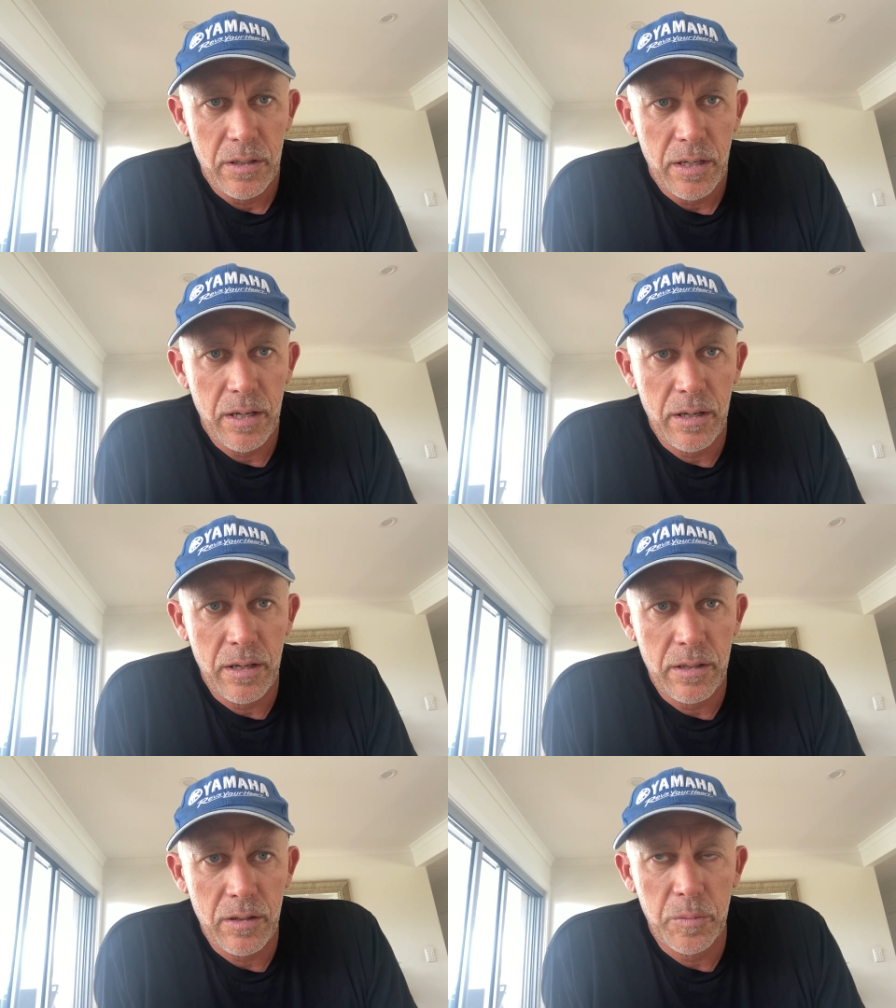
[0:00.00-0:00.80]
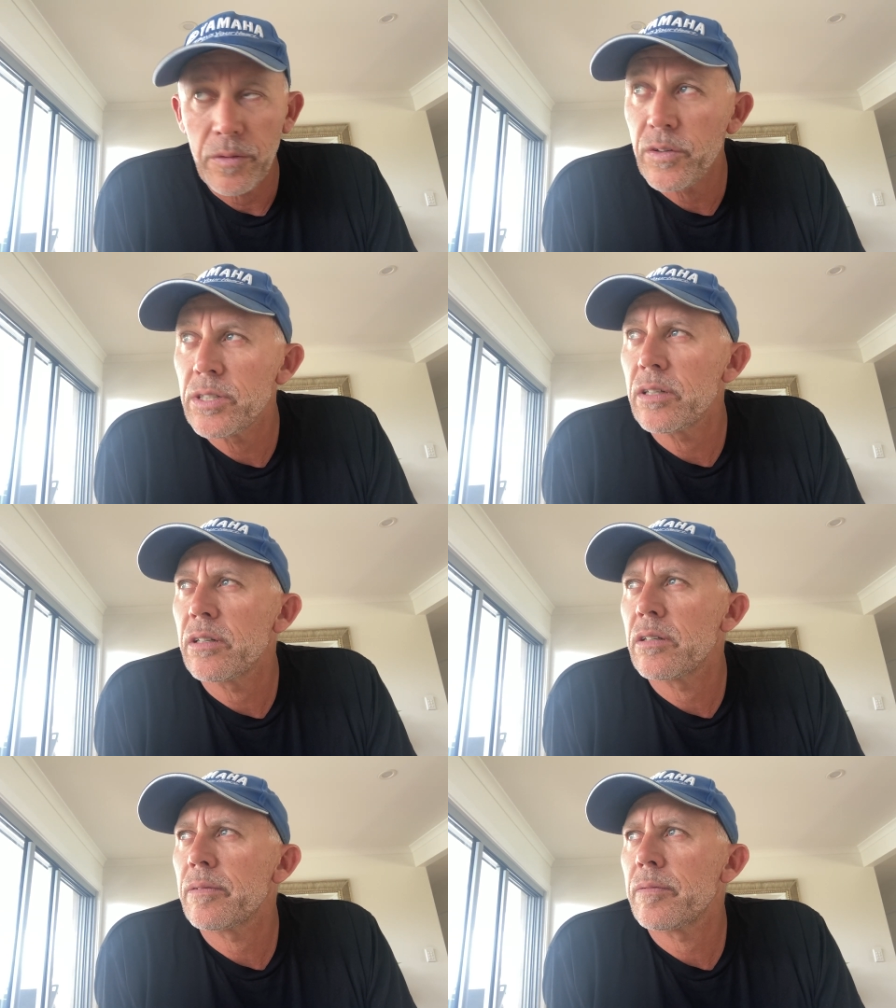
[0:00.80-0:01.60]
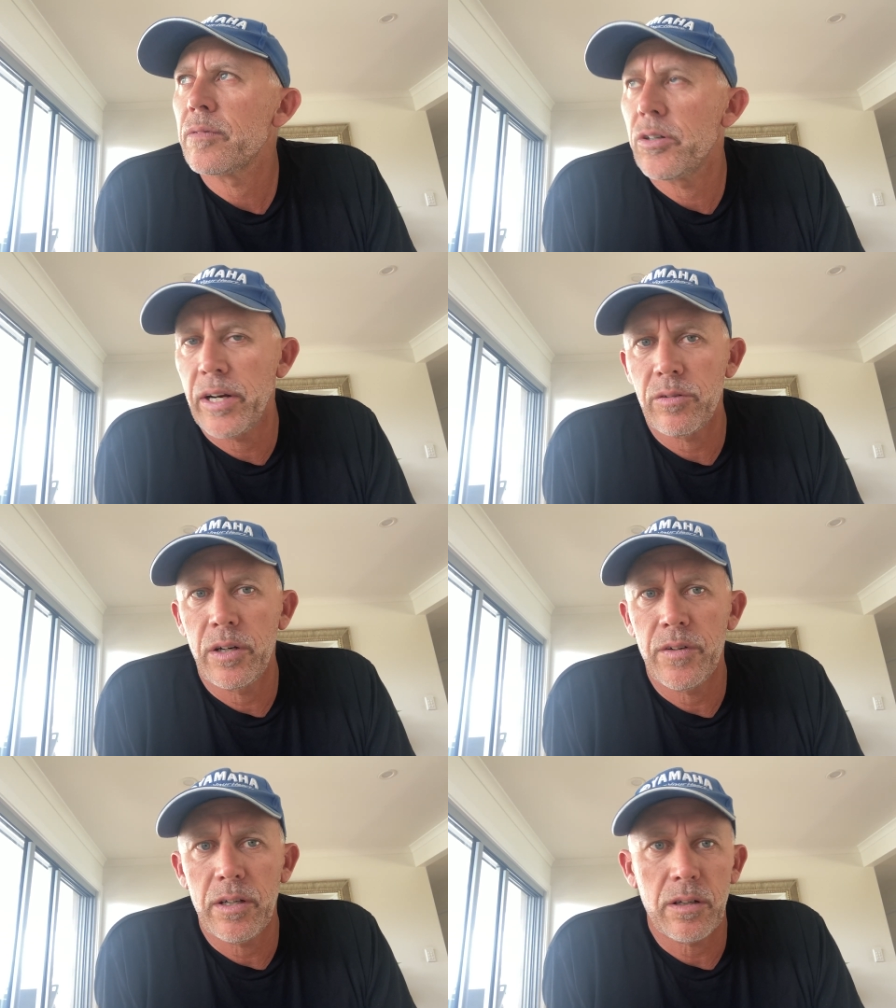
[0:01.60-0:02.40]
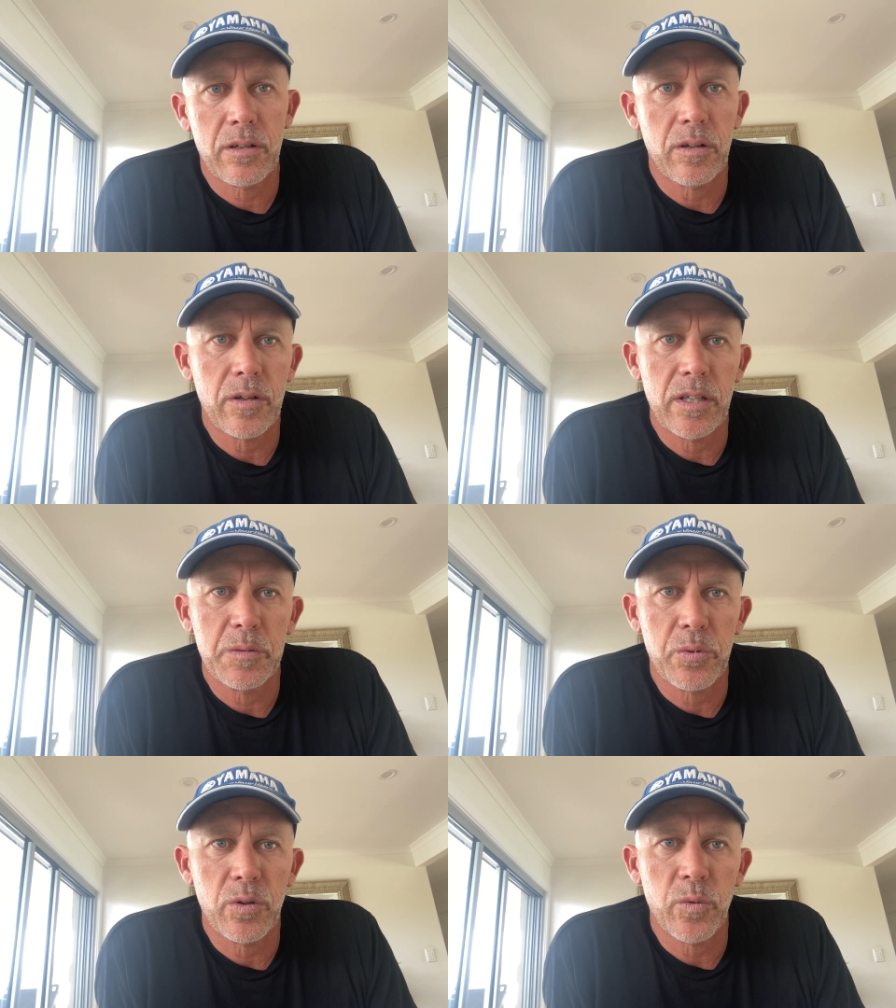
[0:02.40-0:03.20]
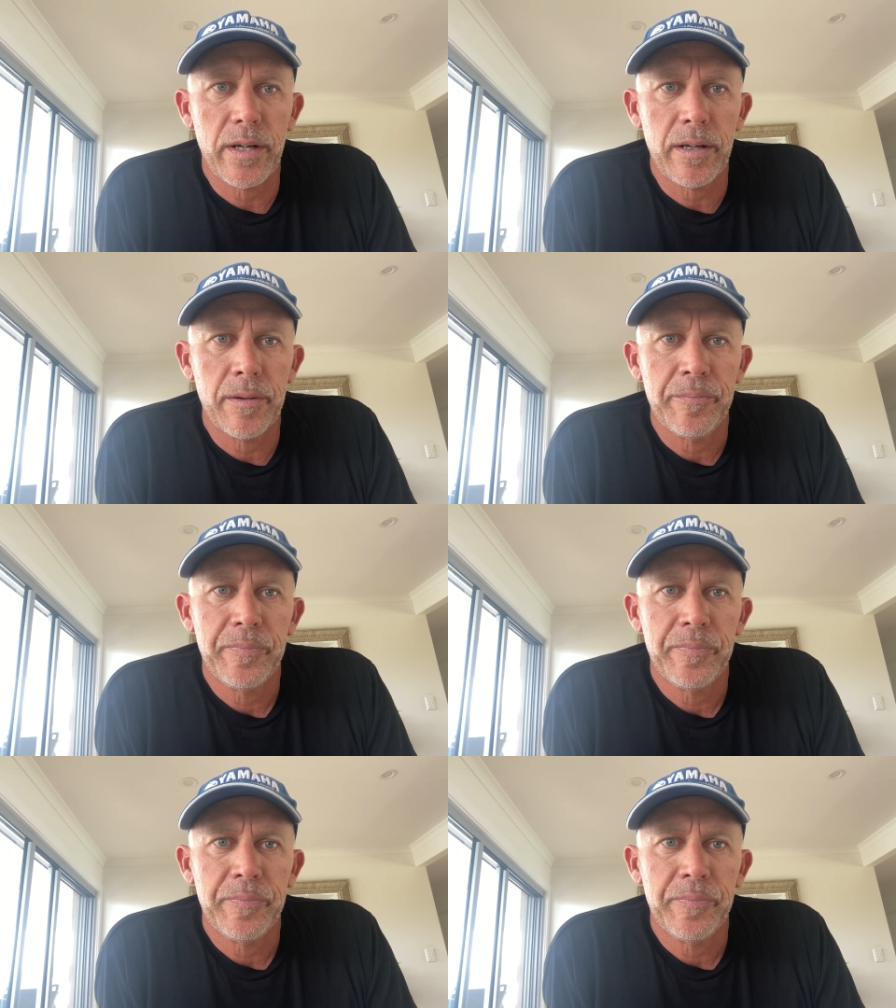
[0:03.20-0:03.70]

And I'll be fishing Nerang River, Gold Coast Broadwater,